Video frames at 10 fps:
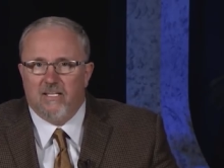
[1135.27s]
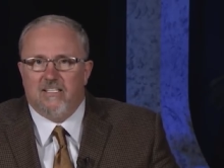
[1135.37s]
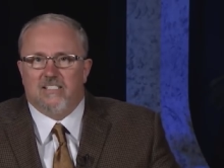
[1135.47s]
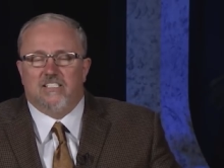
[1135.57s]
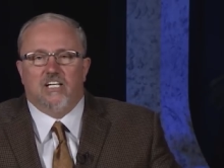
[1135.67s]

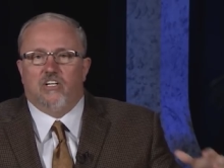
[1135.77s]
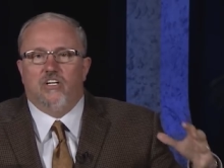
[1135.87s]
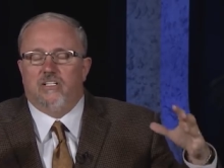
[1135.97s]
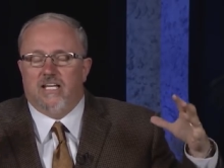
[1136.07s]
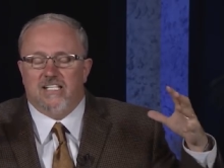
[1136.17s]

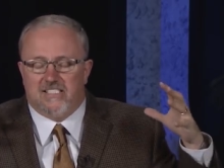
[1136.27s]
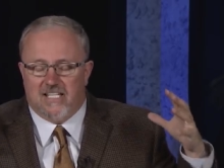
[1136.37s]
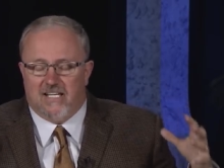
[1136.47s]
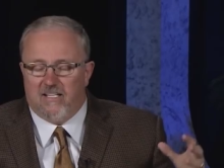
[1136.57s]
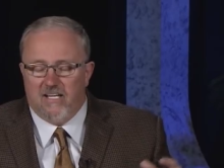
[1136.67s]
They
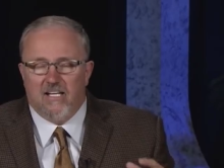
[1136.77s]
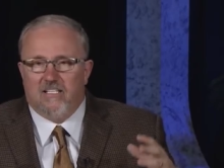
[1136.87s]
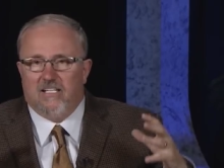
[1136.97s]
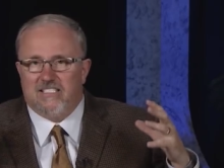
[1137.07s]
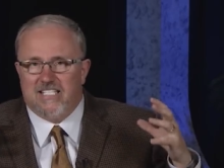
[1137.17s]
said
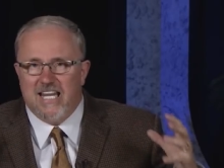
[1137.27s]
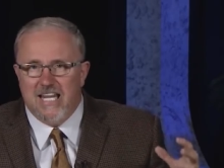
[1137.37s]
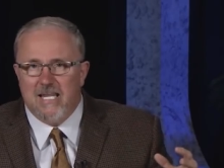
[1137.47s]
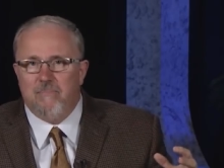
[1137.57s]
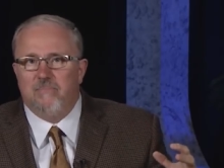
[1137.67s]
that
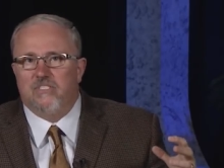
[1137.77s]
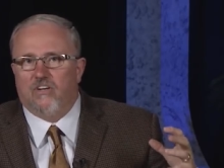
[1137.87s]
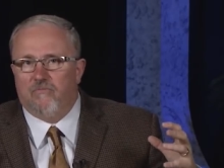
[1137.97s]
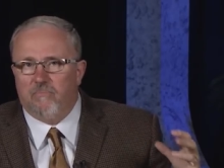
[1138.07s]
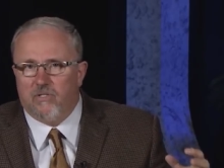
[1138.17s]
teams
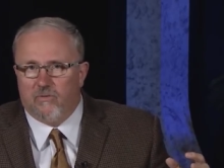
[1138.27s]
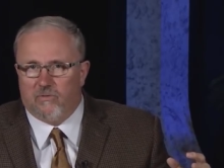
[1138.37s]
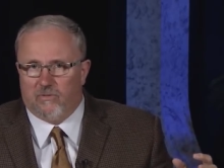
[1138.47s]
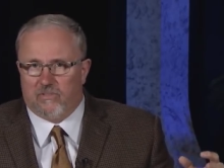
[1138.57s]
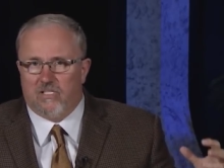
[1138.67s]
of
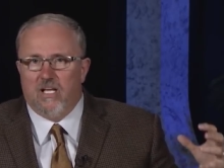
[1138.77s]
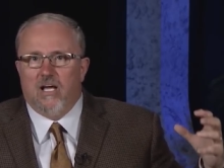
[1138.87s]
mules